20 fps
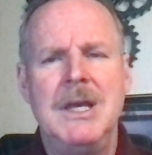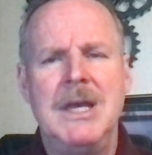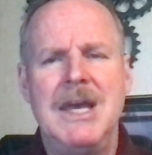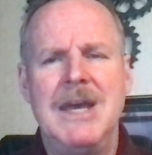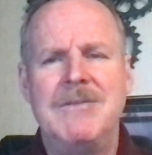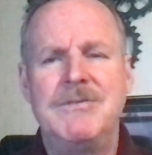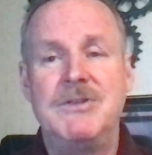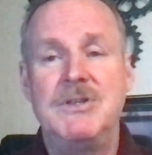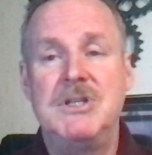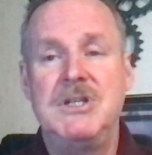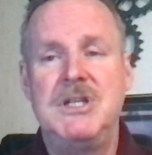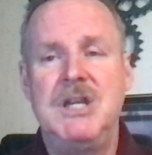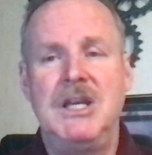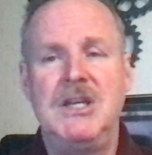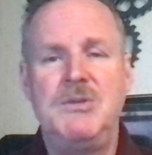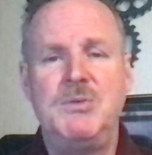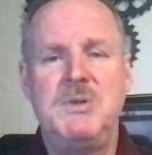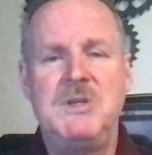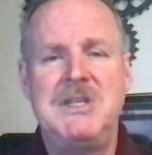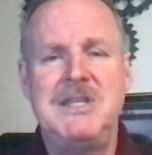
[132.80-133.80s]
After the
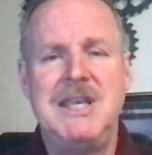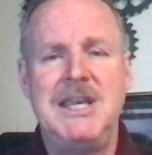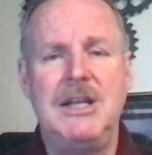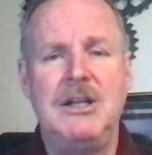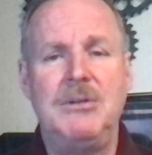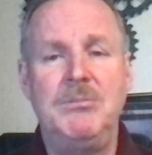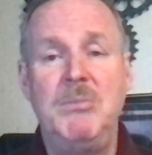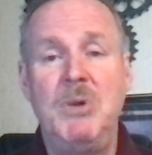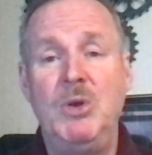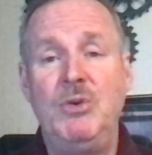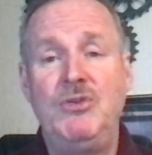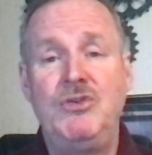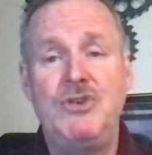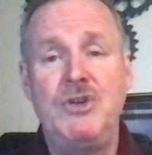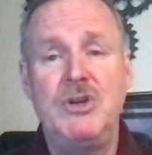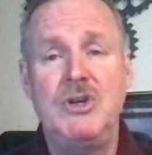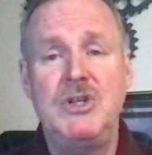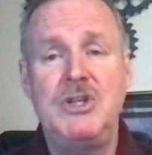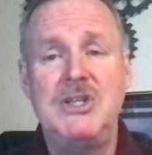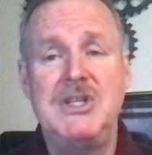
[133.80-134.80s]
dust was settled, most
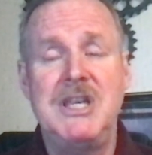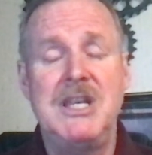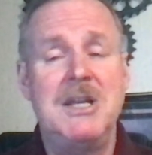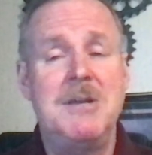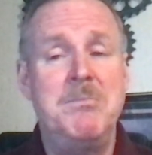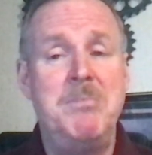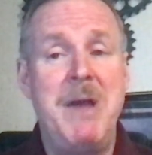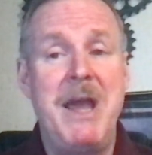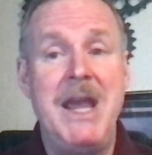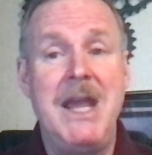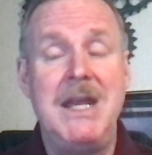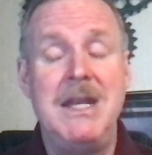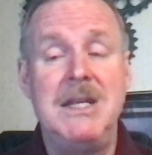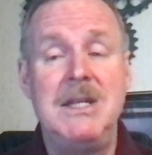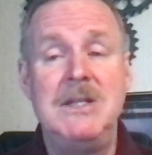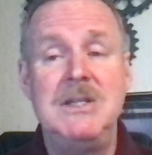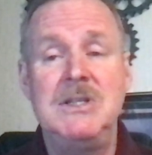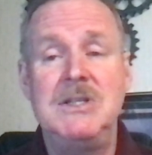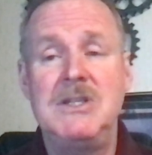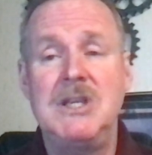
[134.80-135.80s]
churches had
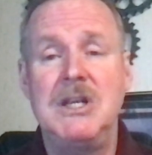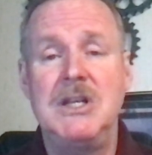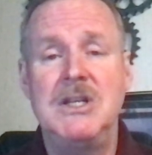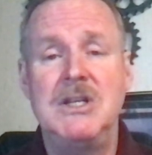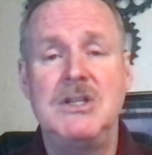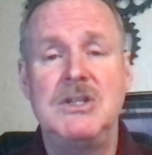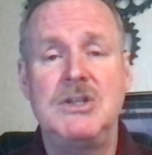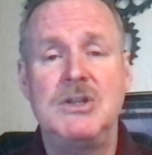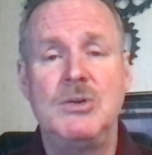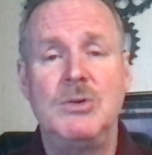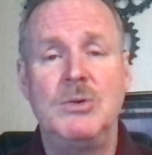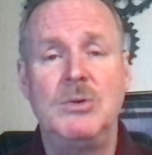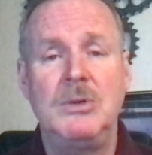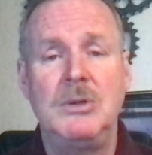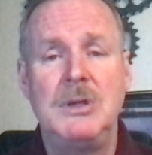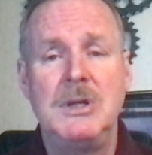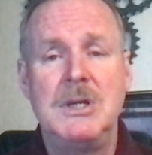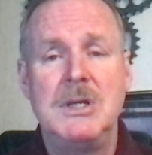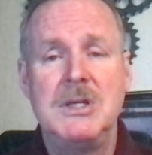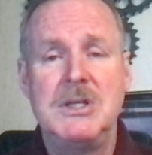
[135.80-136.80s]
abandoned Sunday
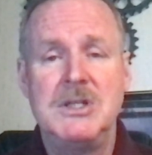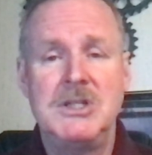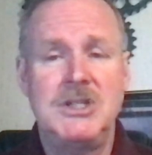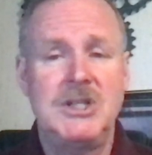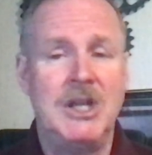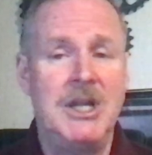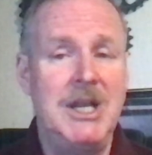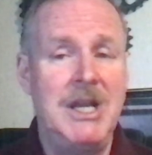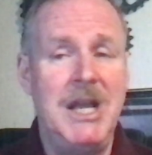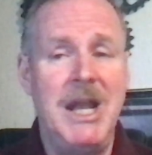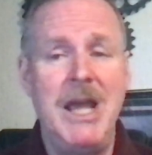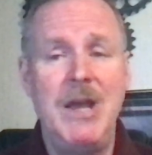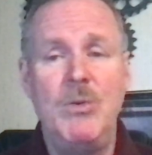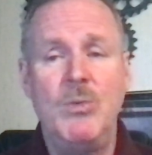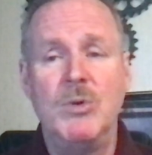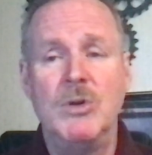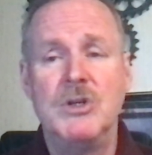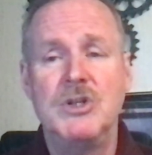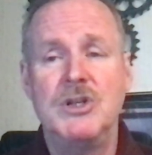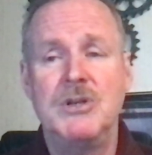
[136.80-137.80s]
school, Sunday night
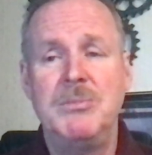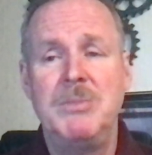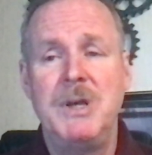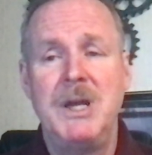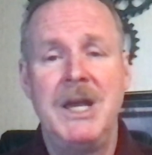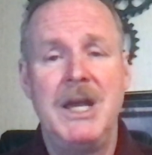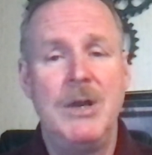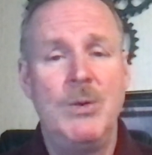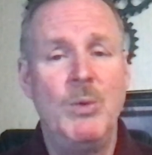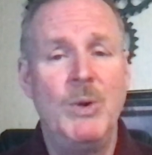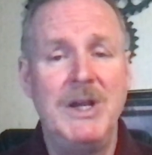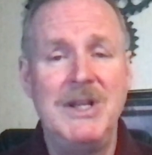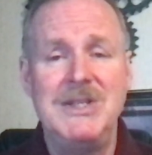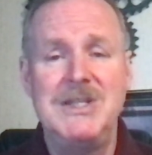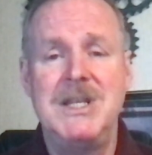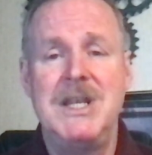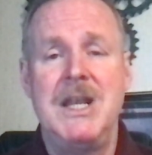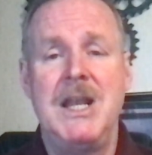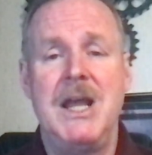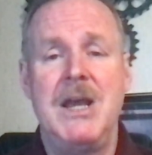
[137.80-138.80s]
worship, and
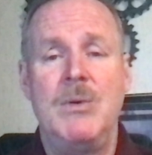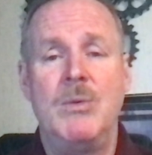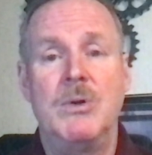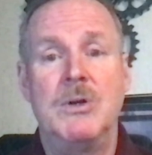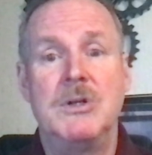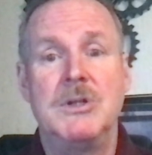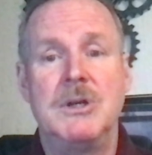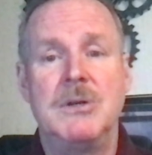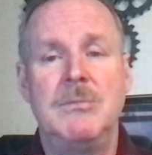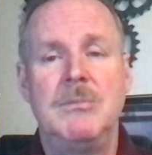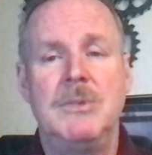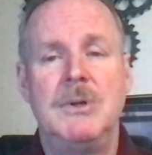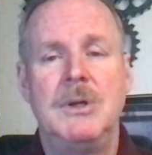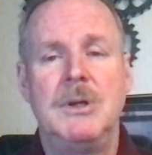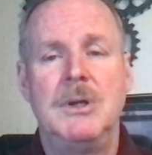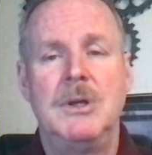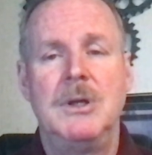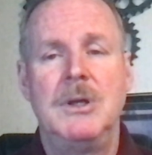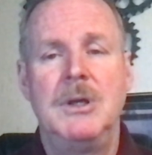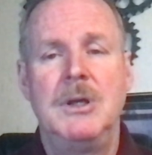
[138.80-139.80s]
Wednesday night worship.
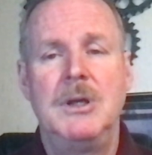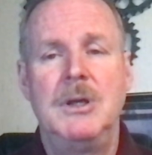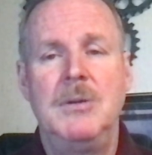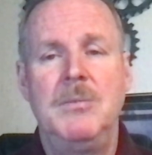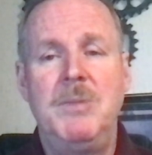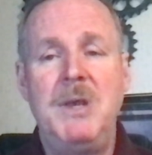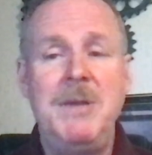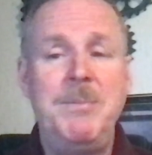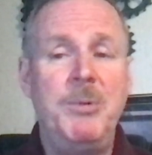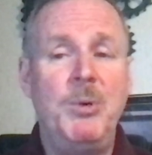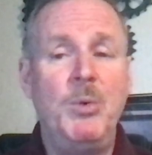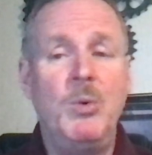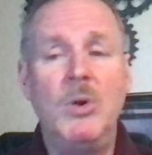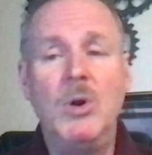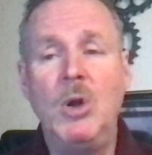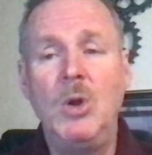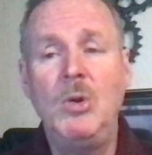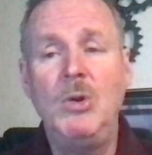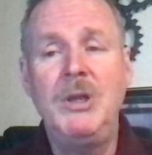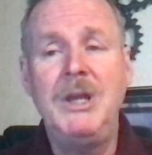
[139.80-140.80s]
People
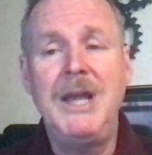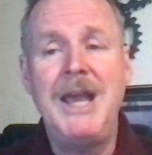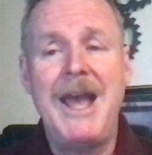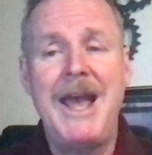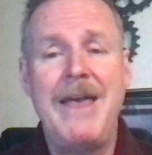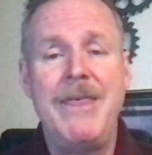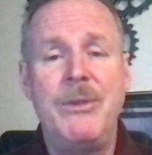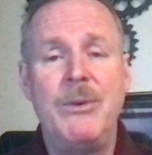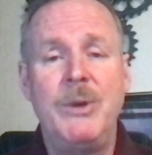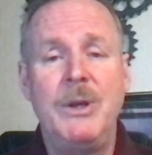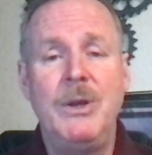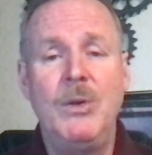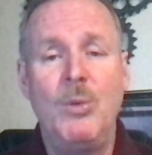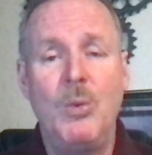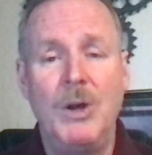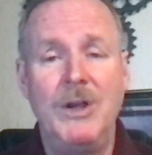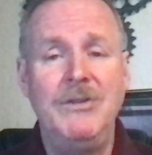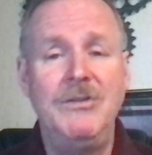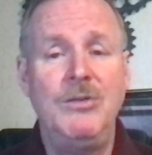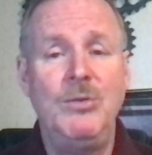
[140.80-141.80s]
were only gathering
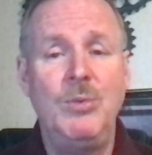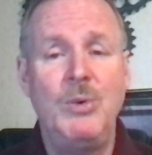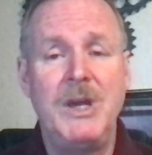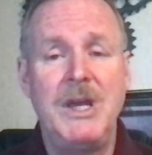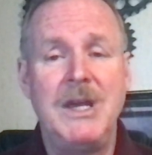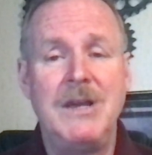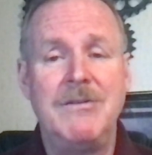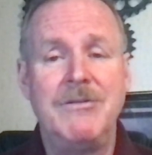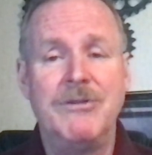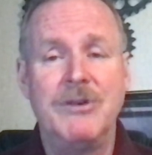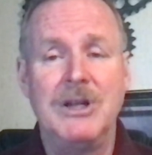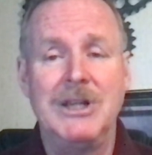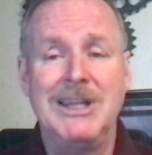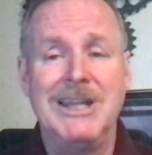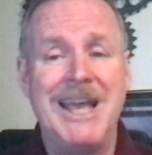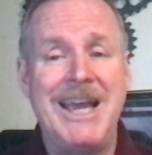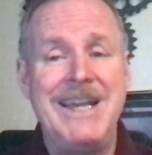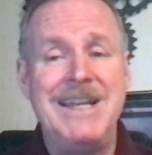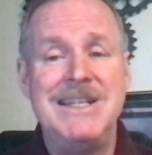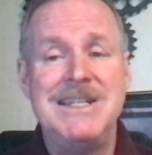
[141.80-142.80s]
once a week for a
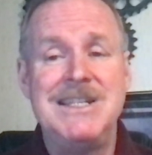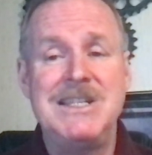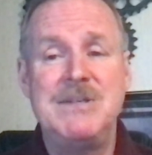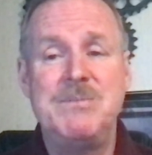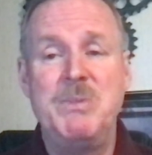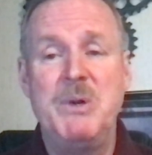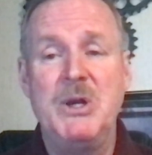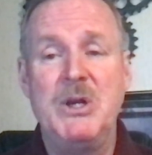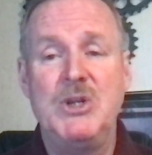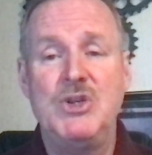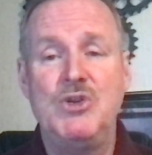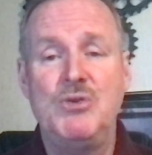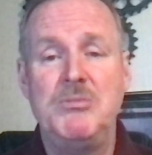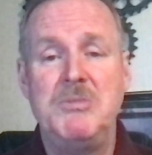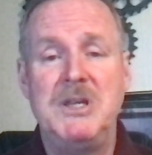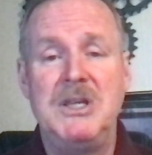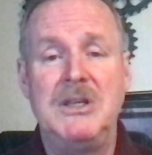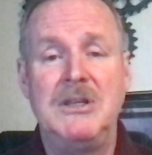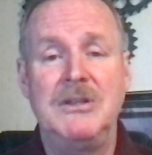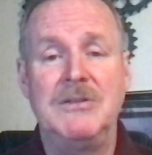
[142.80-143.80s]
light spiritual
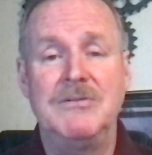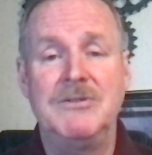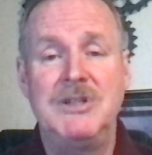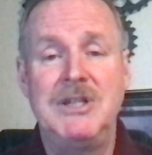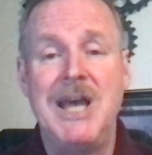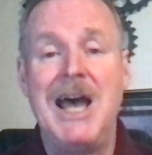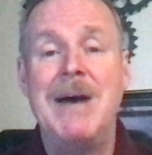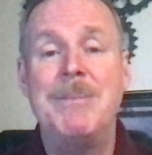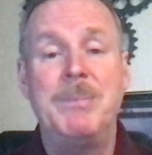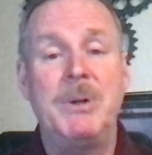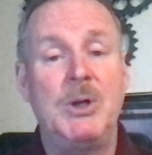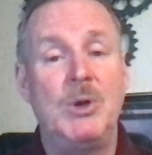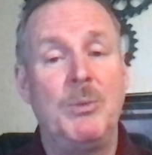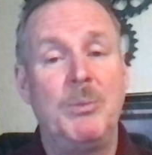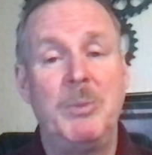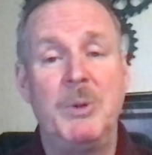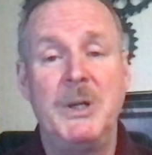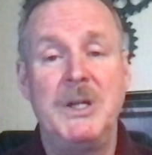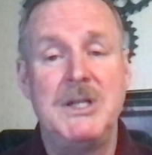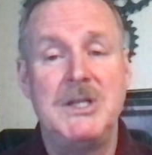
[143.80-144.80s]
meal of topical
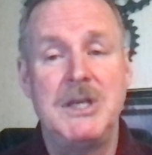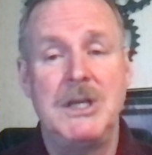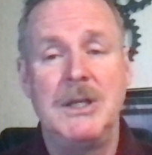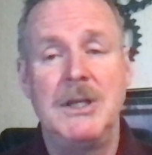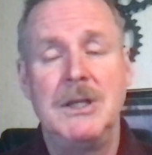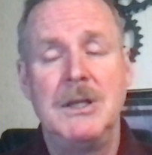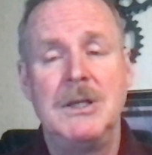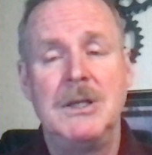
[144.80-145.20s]
preaching.